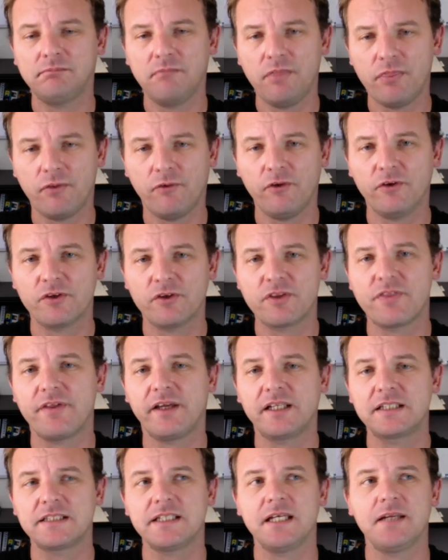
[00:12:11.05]
through your
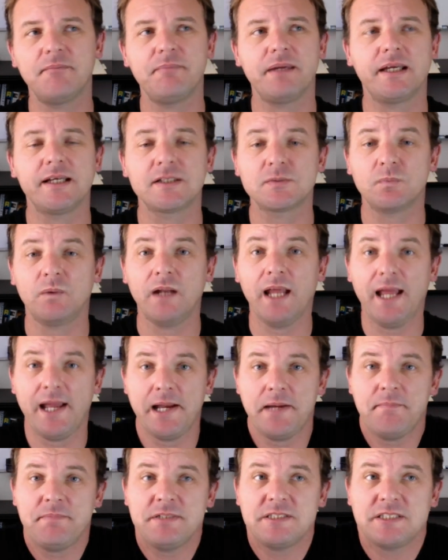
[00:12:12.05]
thick skin, because what
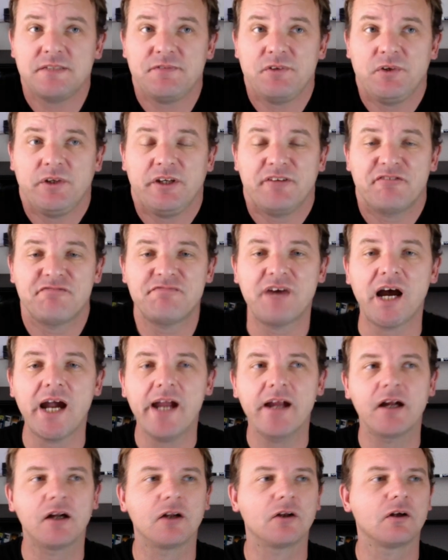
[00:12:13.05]
happens if you get
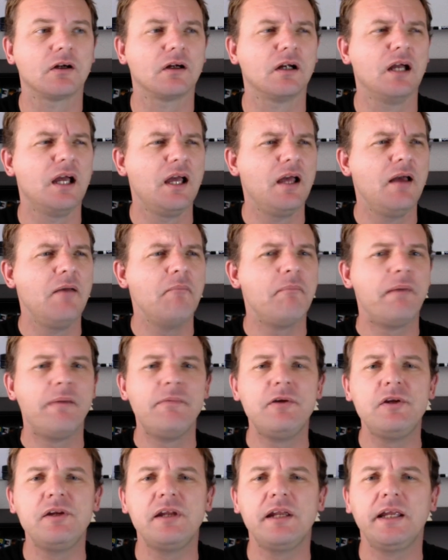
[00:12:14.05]
fired, or maybe
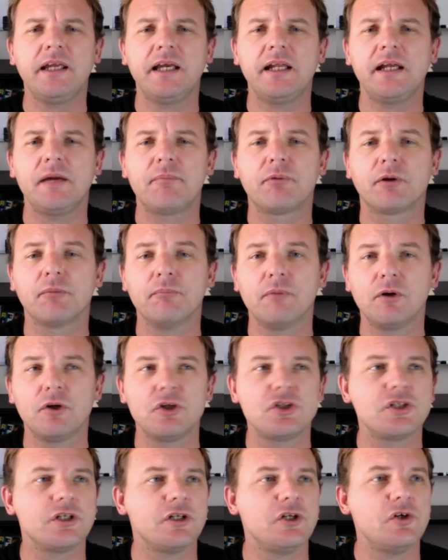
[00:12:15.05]
you didn't get a
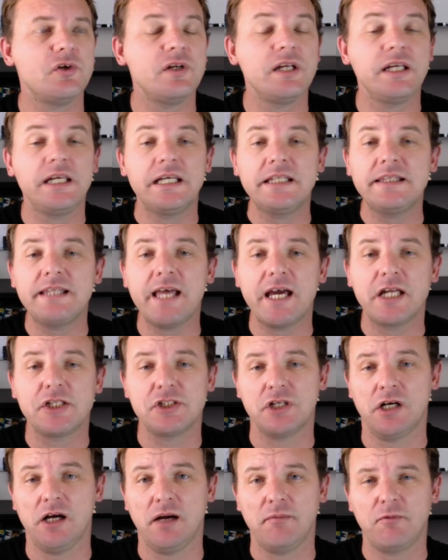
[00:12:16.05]
promotion, you didn't get that
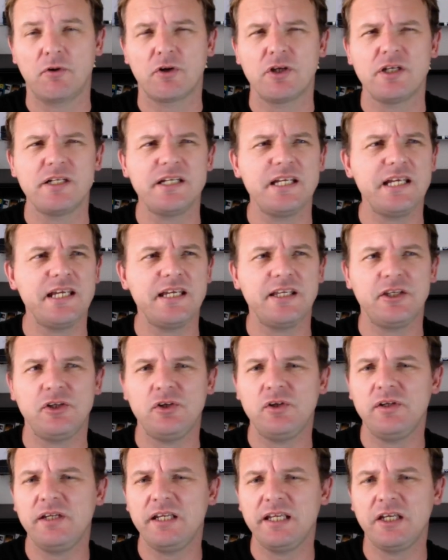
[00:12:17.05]
job, or you
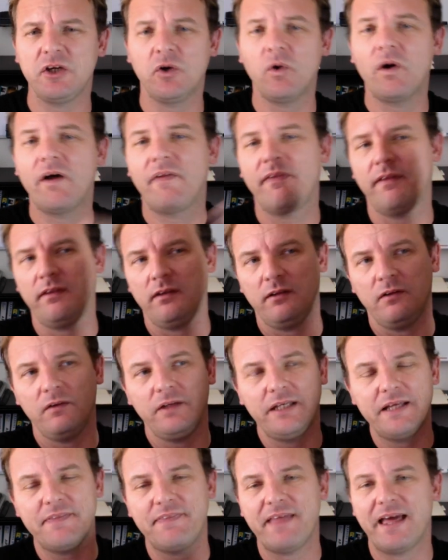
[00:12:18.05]
didn't
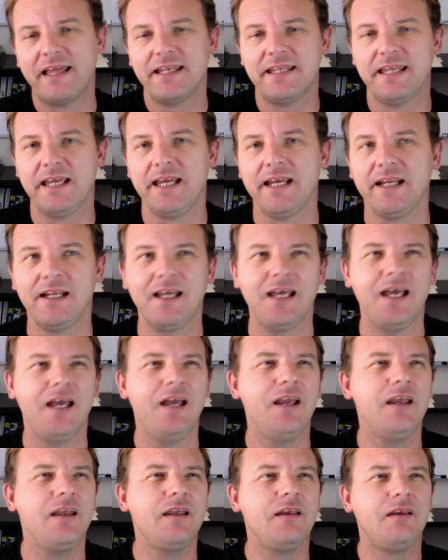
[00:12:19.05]
get that date?
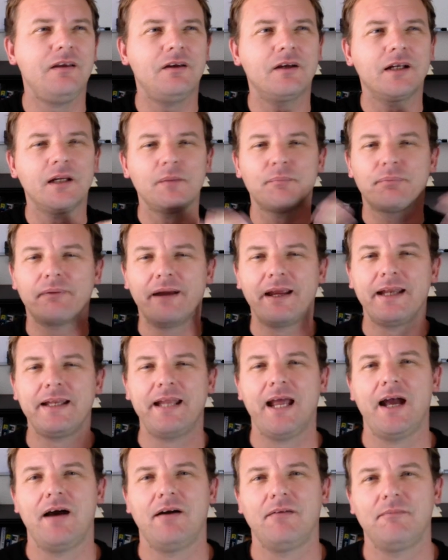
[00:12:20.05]
You're going to break
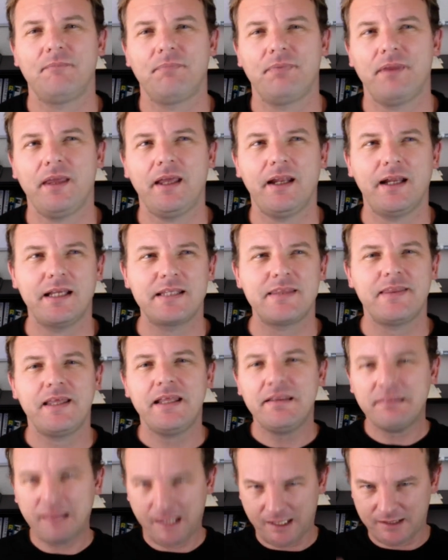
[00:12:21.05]
down. And I
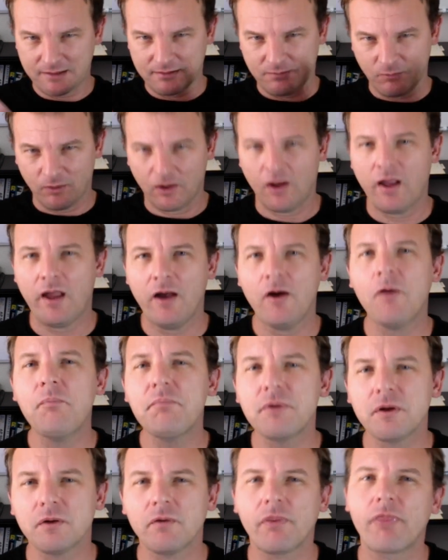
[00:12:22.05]
think that will
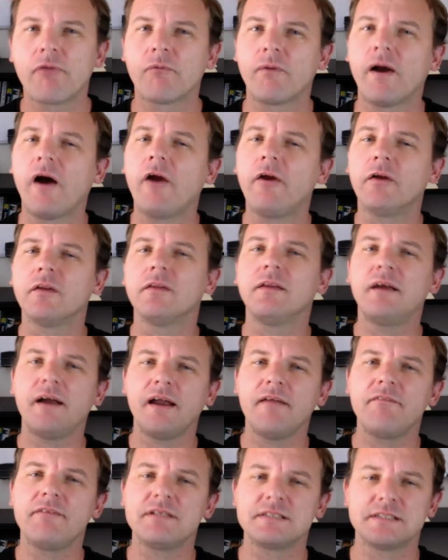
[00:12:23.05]
help you throughout your
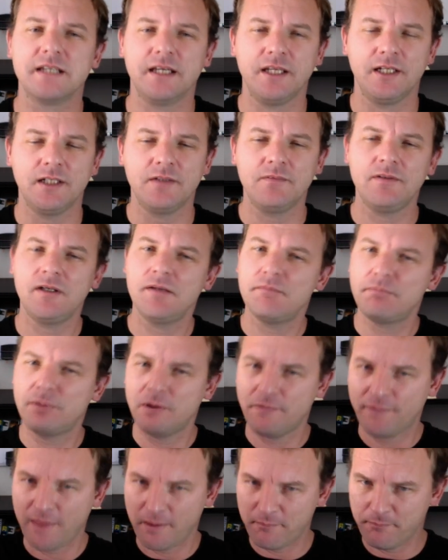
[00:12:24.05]
life to say, you know what,
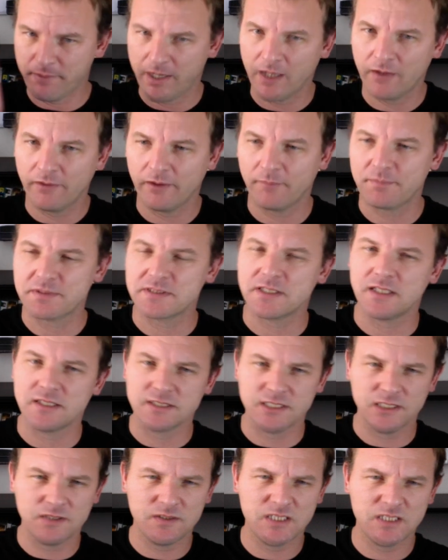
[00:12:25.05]
put that barrier up and
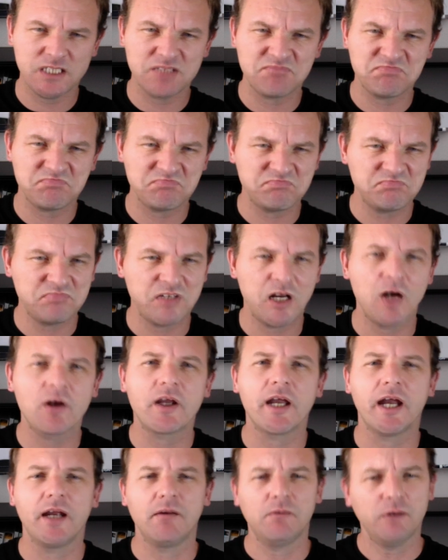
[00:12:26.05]
says, you know what,
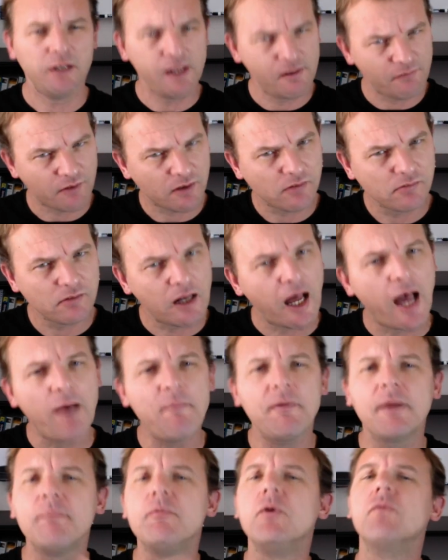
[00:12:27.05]
okay, whatever, I'm
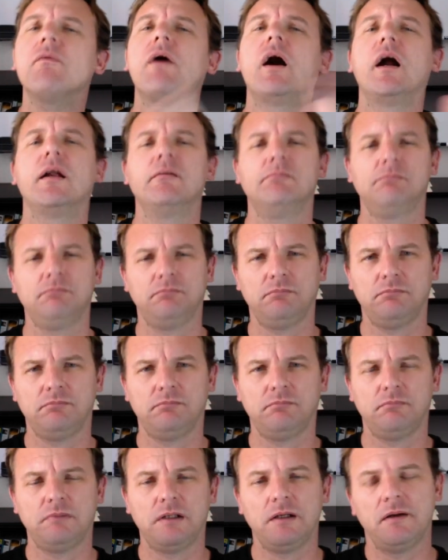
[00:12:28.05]
going to move on.
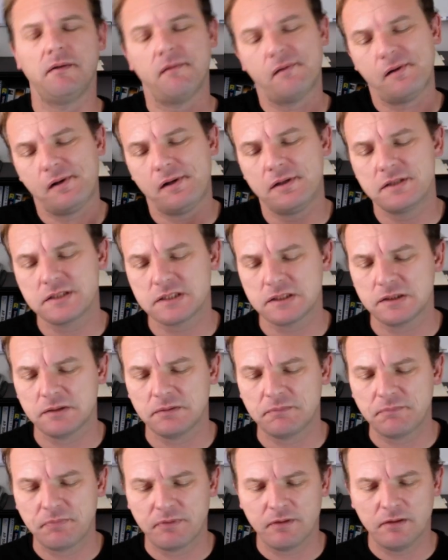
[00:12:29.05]

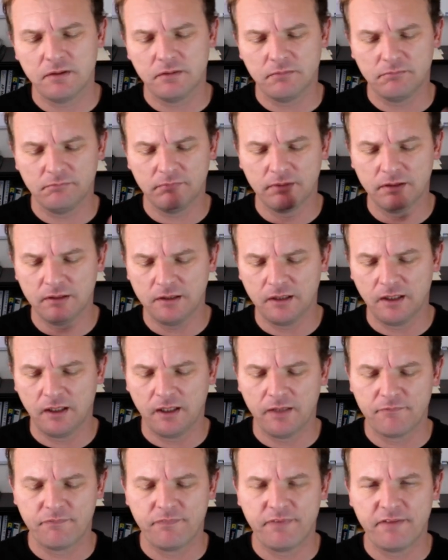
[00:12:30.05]
So
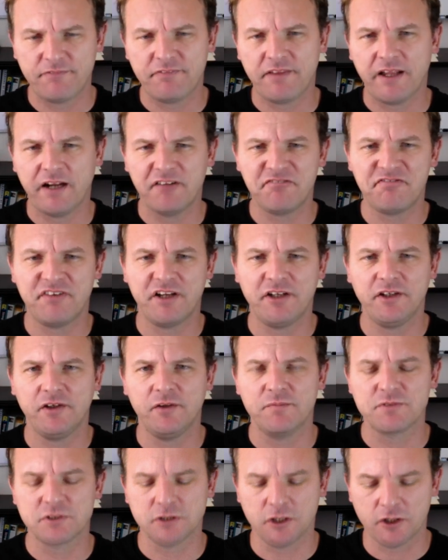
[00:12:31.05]
if that offended you,
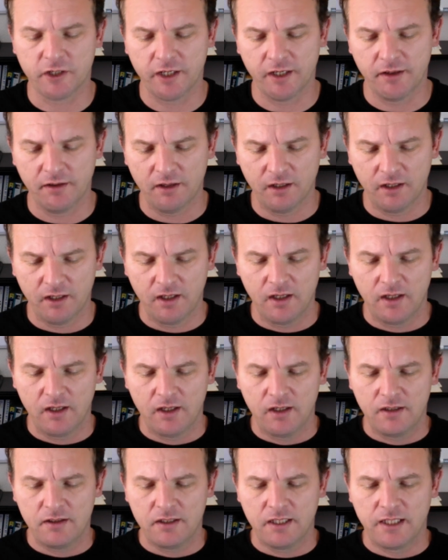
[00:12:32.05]
I'm sorry.
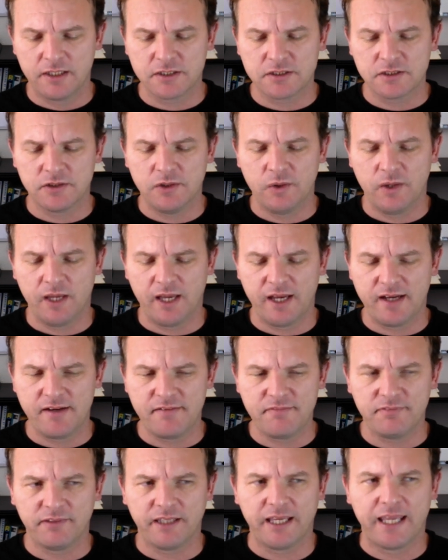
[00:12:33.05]
And so you
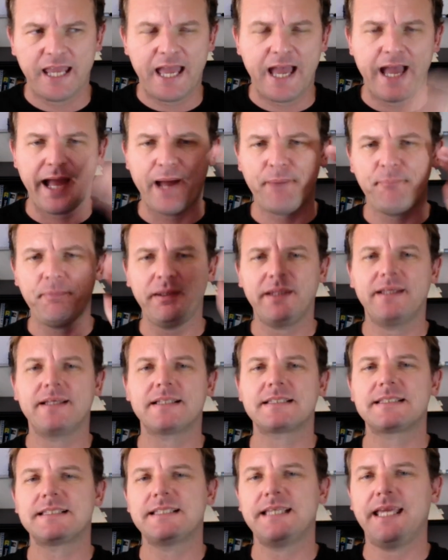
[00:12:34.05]
have like
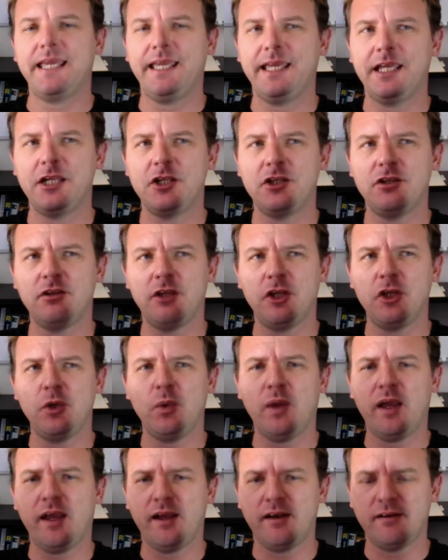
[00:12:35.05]
happiness, and then you
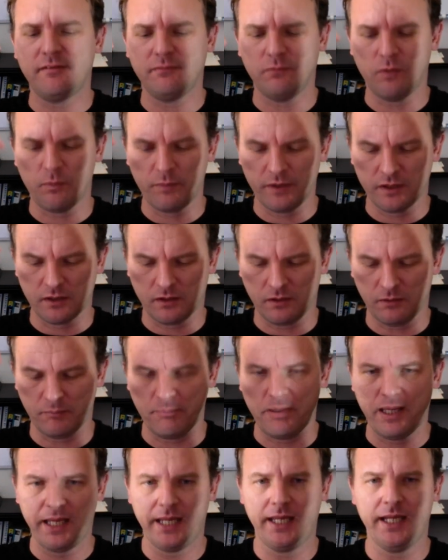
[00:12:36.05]
have what we call
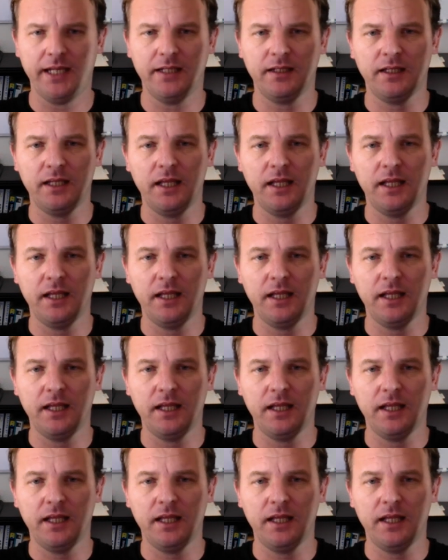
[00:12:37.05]
pain.